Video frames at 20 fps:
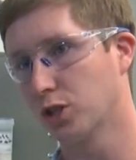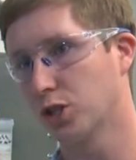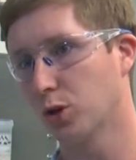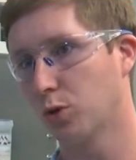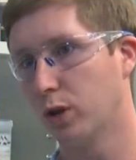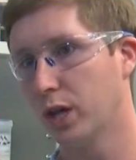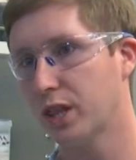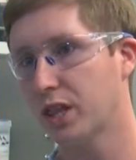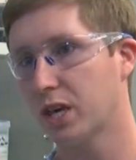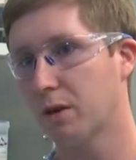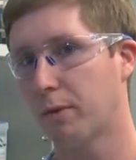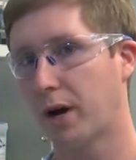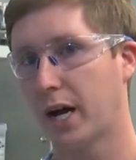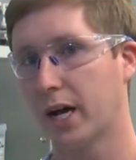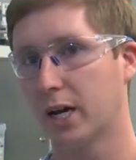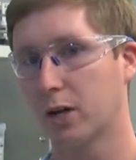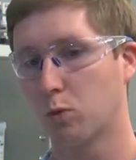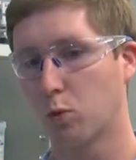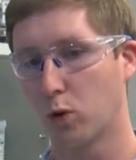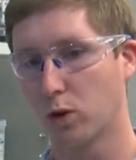So
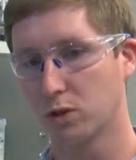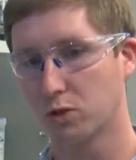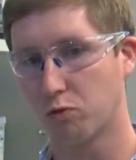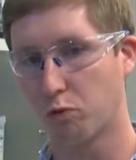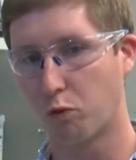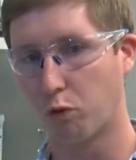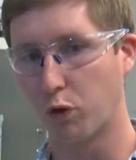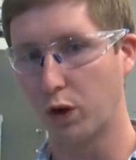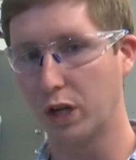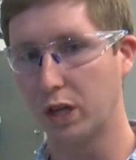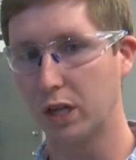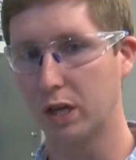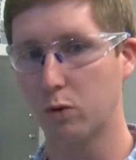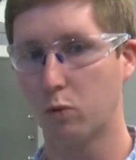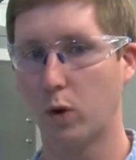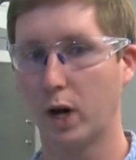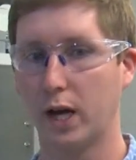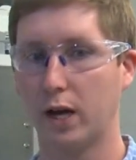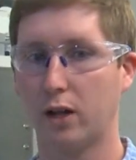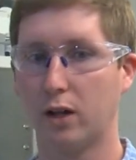lithium-ion works really
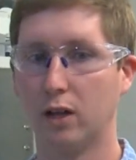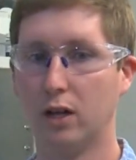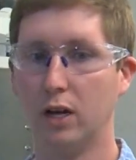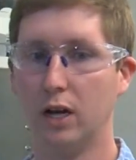well.